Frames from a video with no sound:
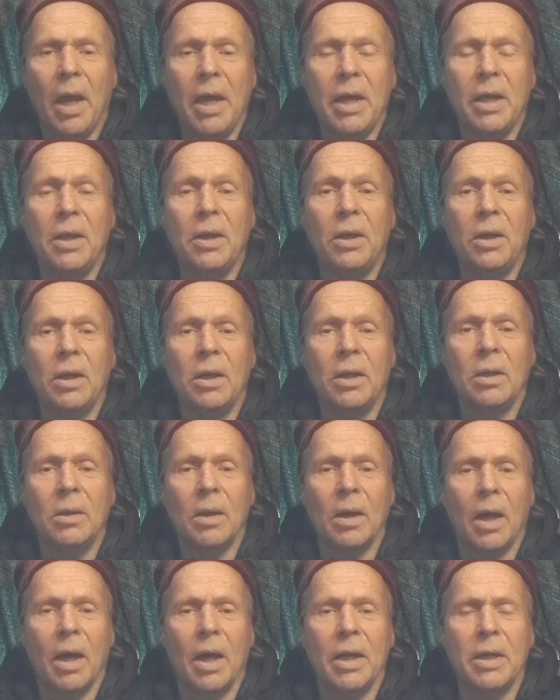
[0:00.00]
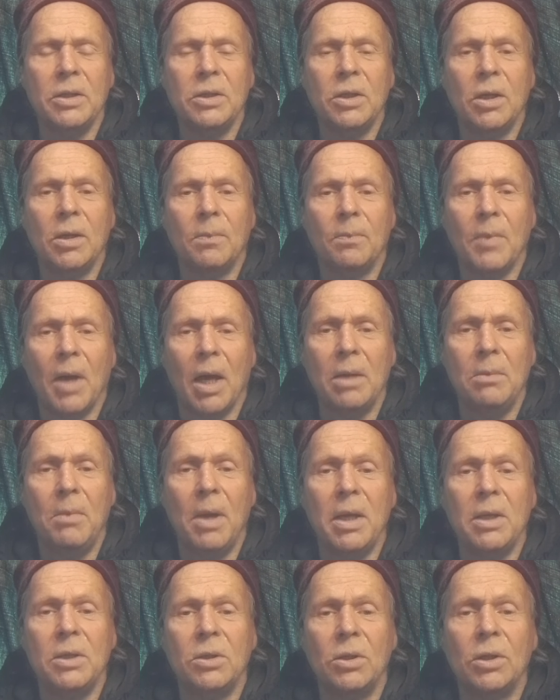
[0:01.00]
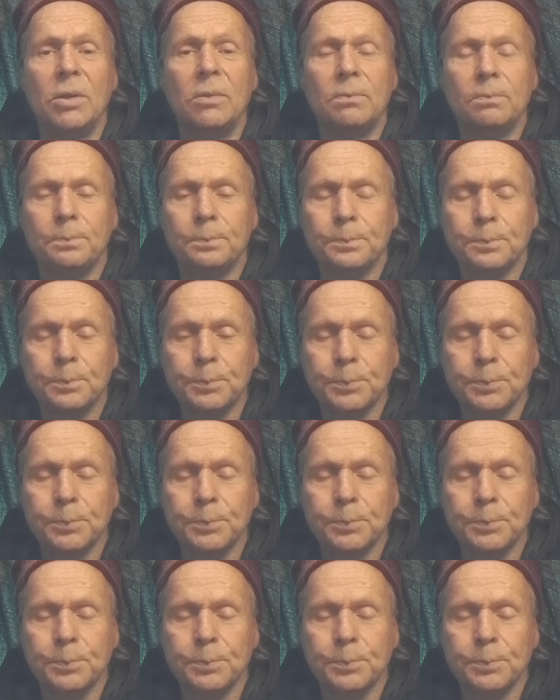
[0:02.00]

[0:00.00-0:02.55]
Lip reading: And I made a